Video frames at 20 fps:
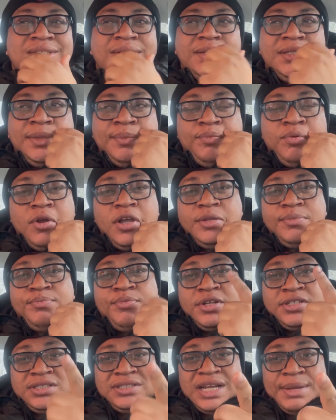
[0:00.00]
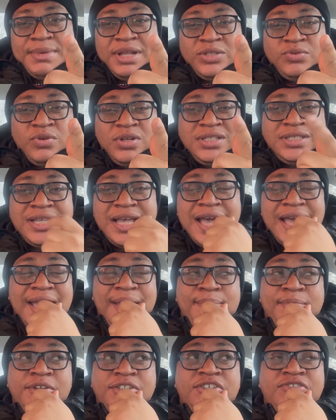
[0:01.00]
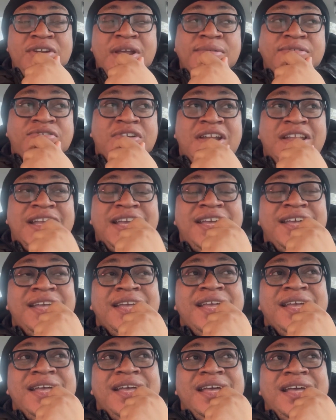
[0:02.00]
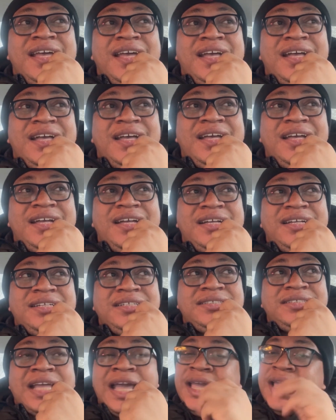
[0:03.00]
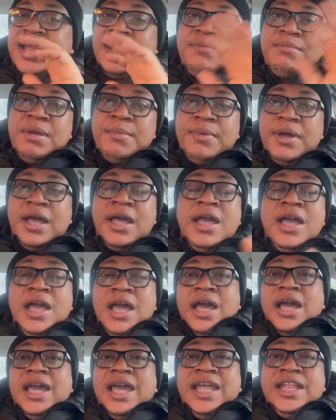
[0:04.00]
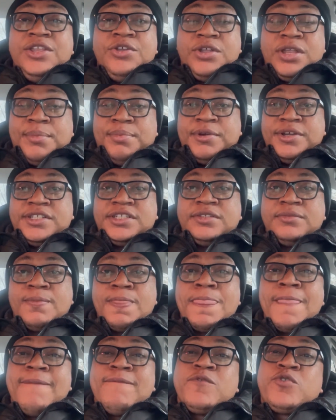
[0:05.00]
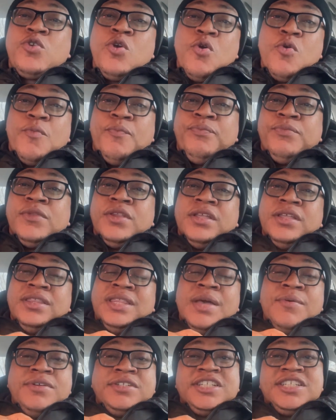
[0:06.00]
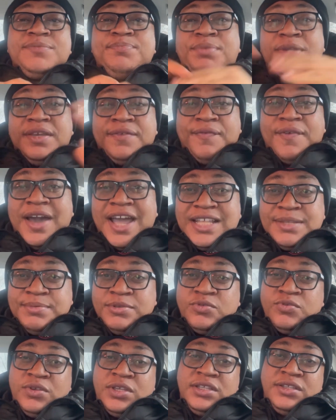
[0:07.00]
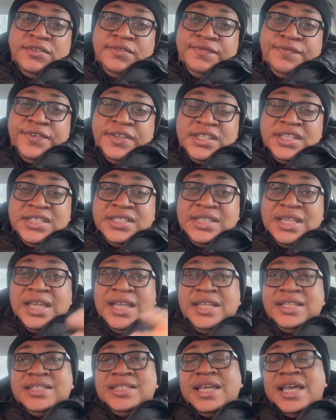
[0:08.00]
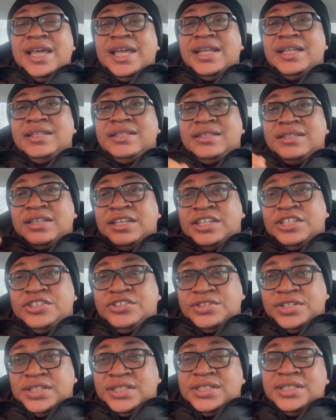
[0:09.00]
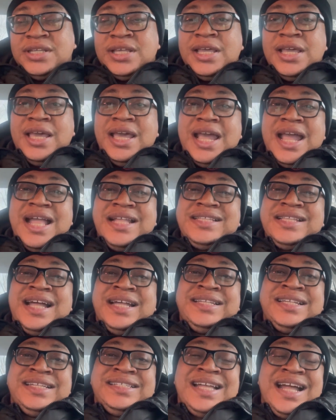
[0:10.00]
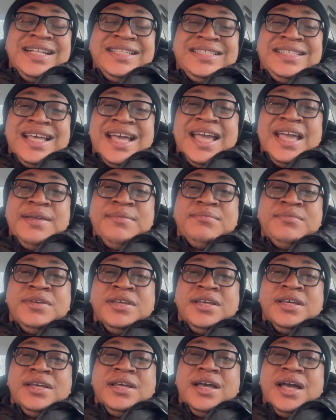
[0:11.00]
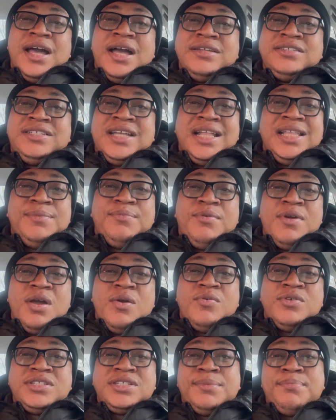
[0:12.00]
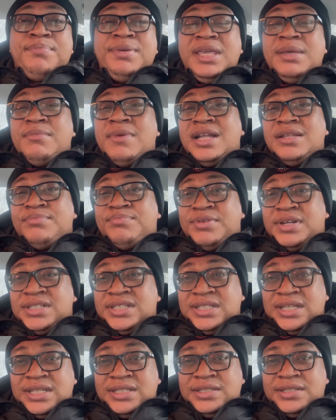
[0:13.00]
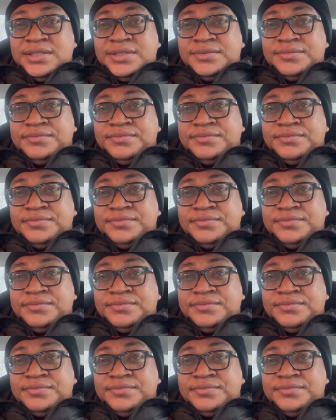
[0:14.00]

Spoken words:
They brought Busta Rhymes at one time, Busta Rhymes rather, and I can't remember any other person. So there was this big fight between 50 Cent and Eedris. At that time, Charly Boy was the P-Man president.